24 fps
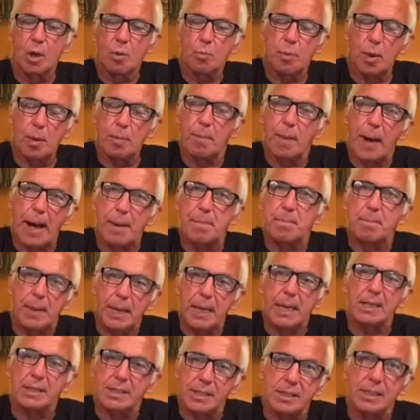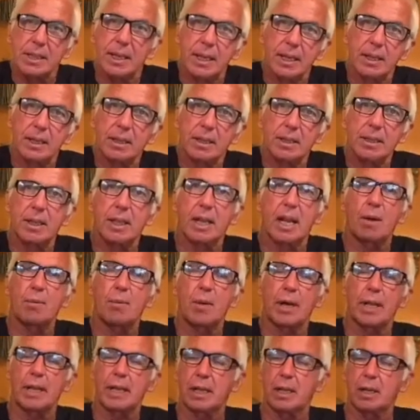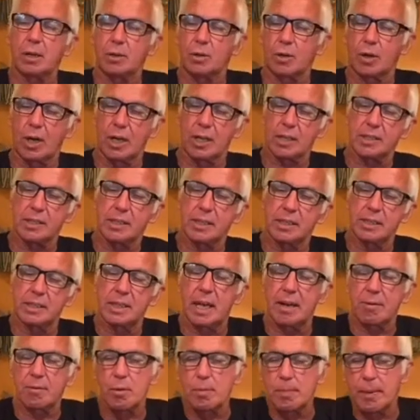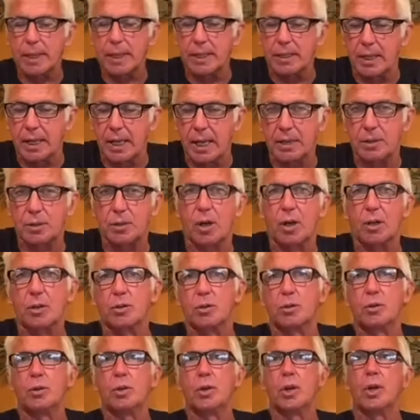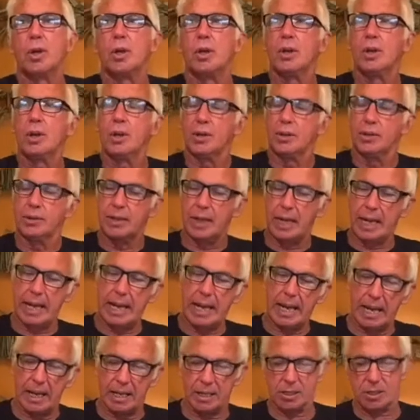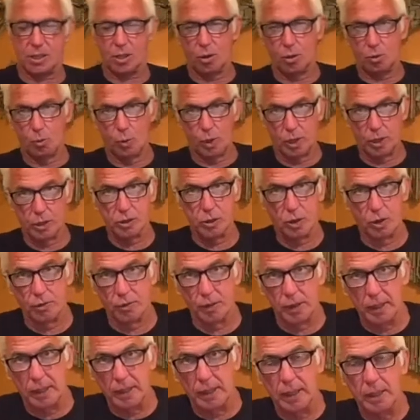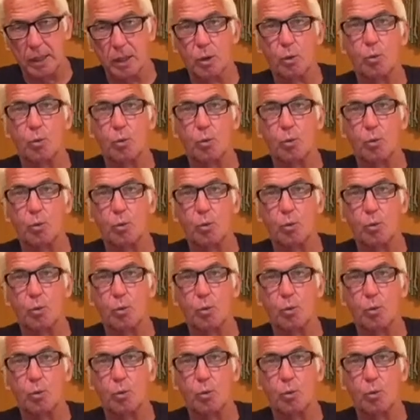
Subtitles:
But my biggest thing that I want to get across is everybody that I talk to, they ask, what is overlanding?